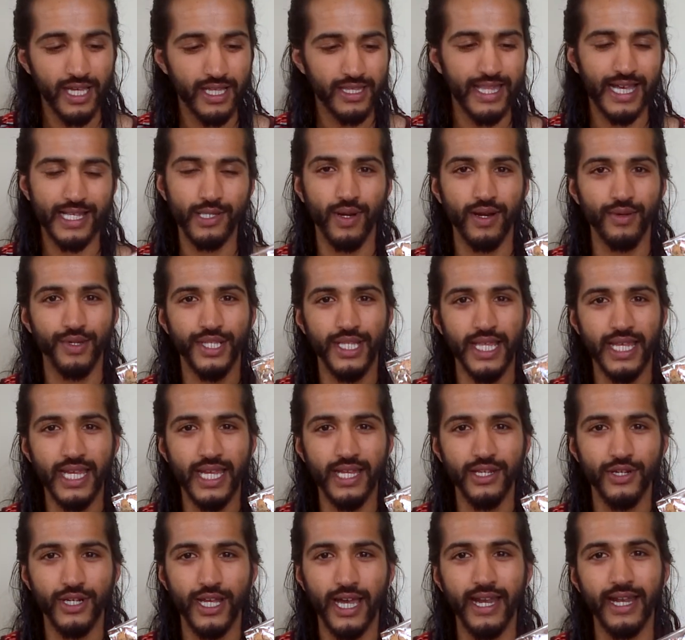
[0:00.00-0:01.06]
That's what I was
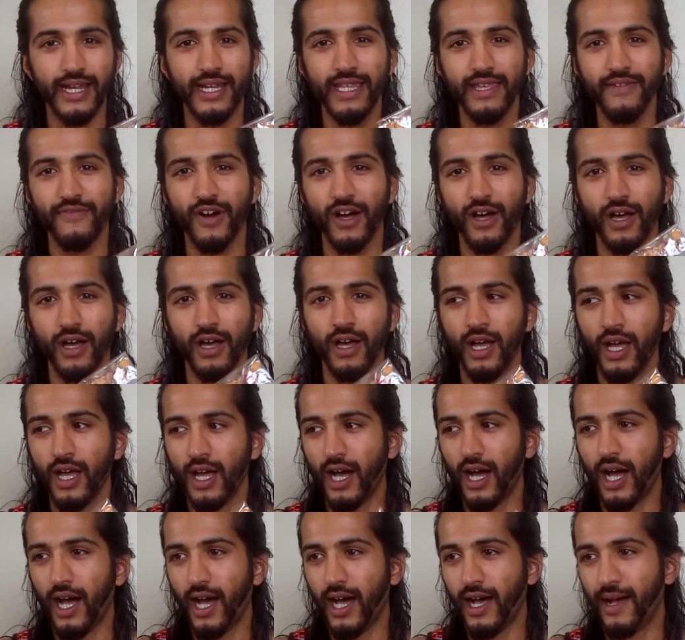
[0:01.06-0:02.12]
thinking, to kind of leave
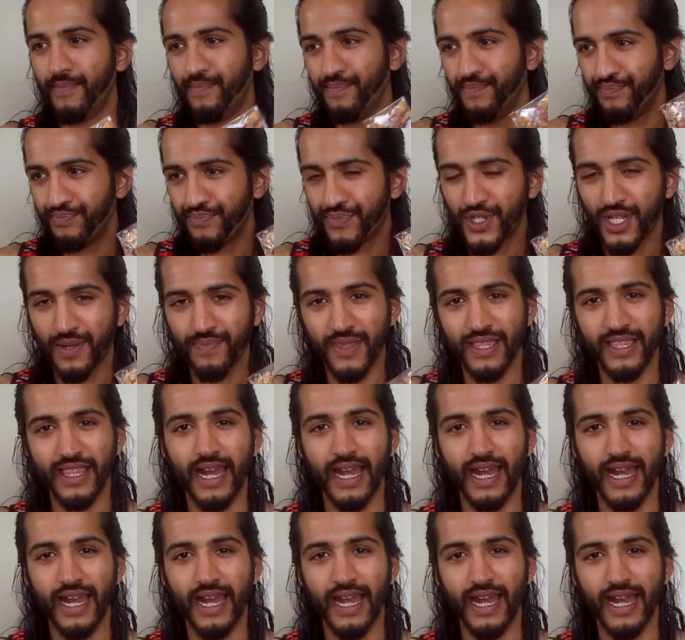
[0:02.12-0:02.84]
something